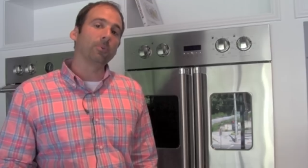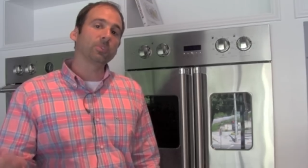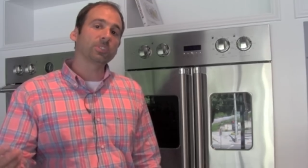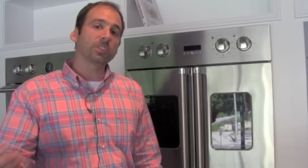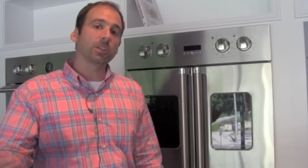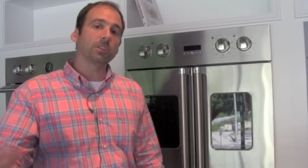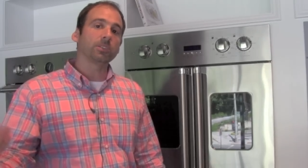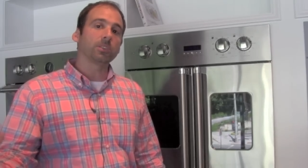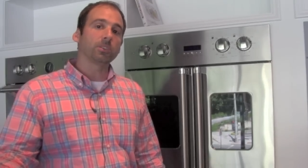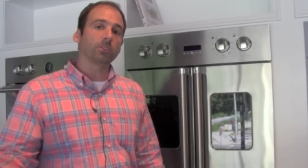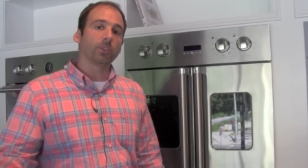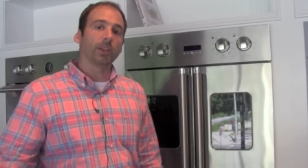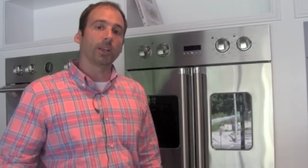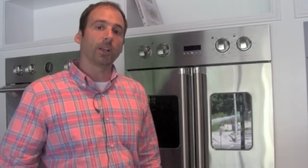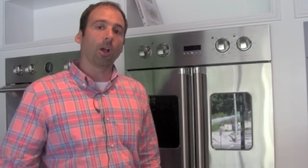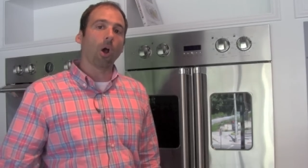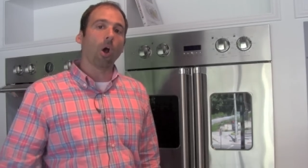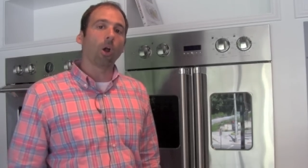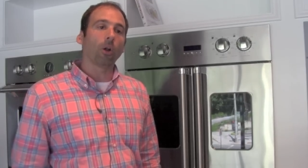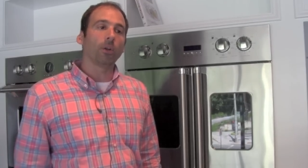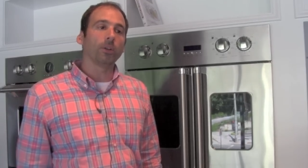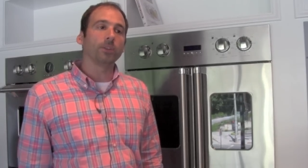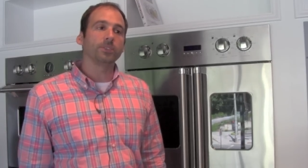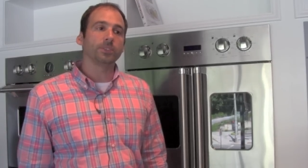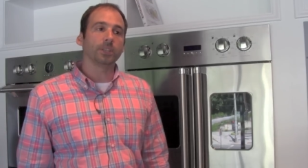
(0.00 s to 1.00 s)
it was under like
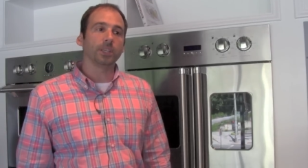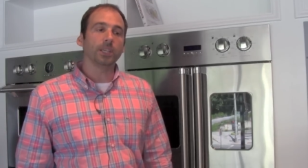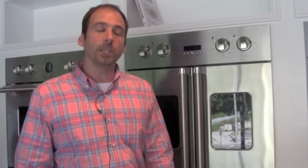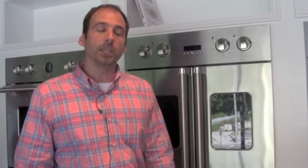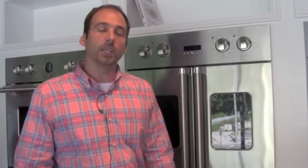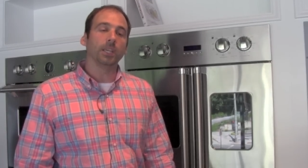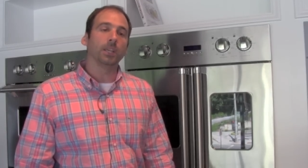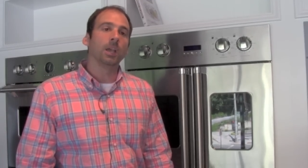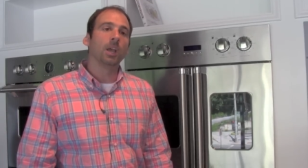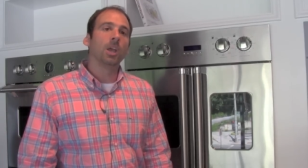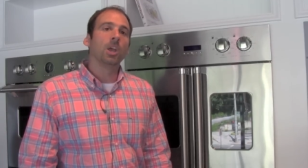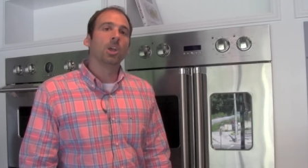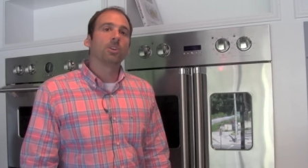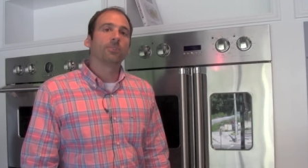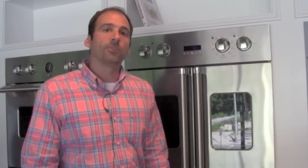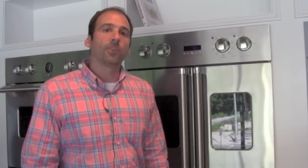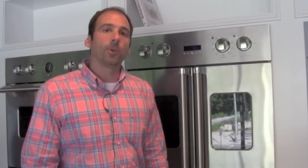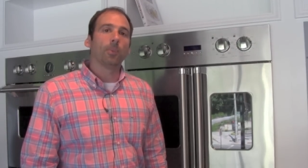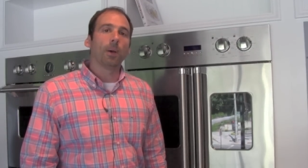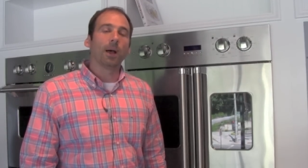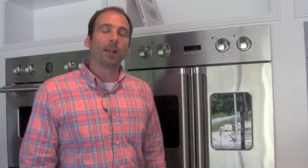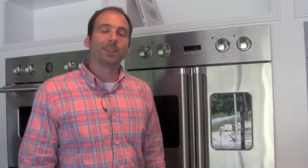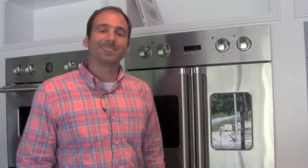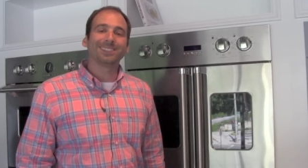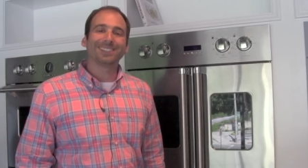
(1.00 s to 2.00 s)
R&D for
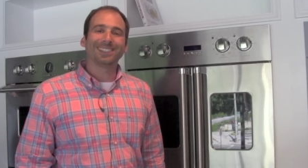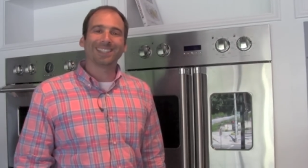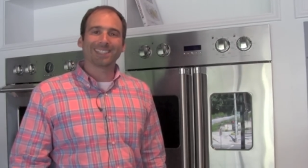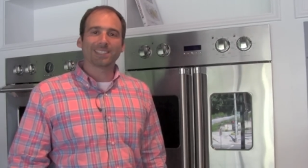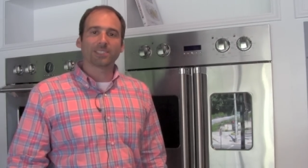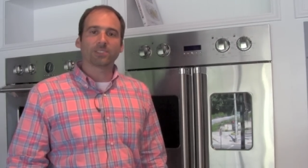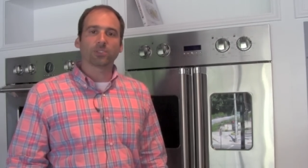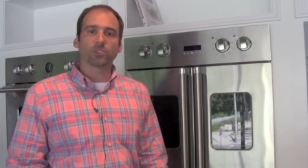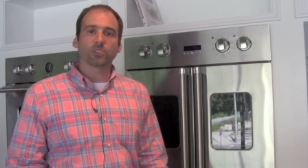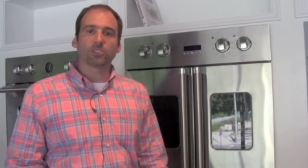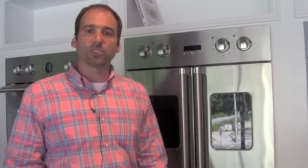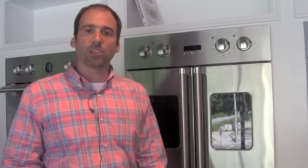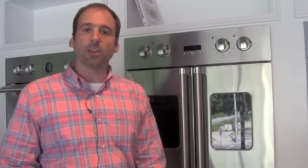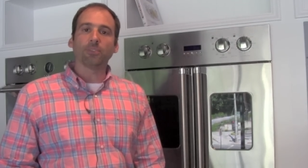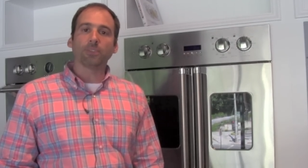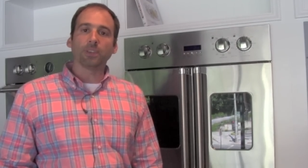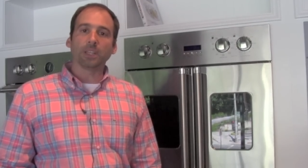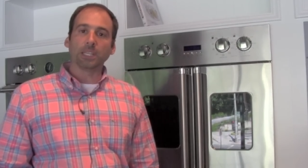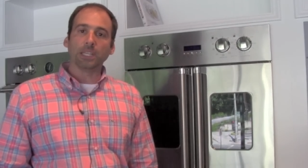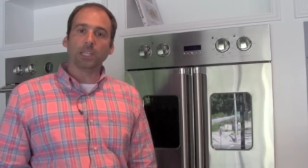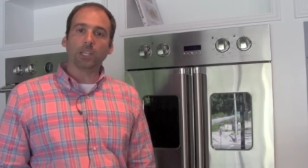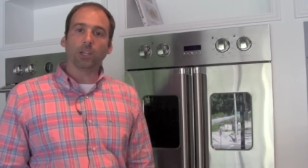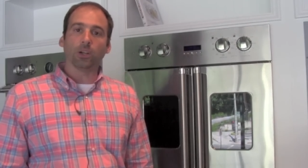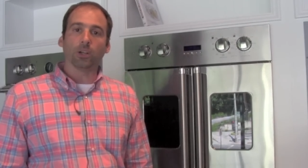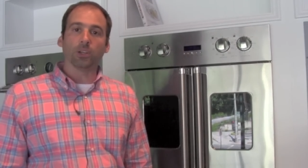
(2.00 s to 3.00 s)
about six or
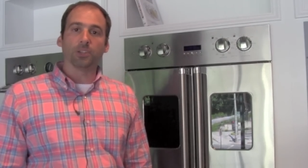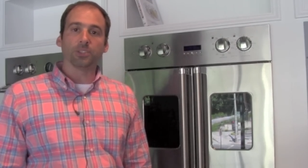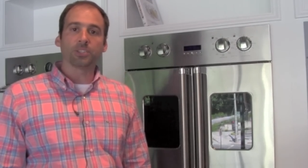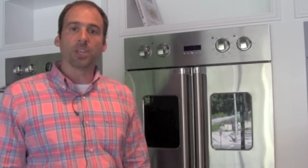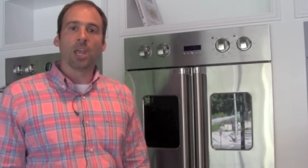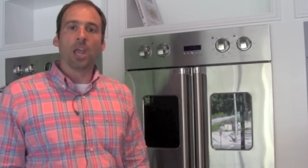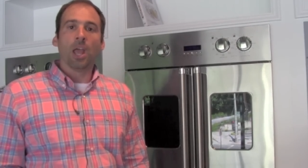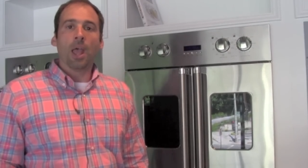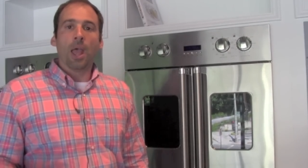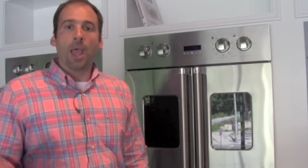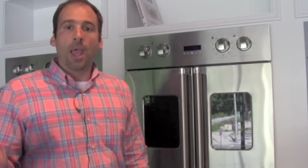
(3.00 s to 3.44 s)
seven years.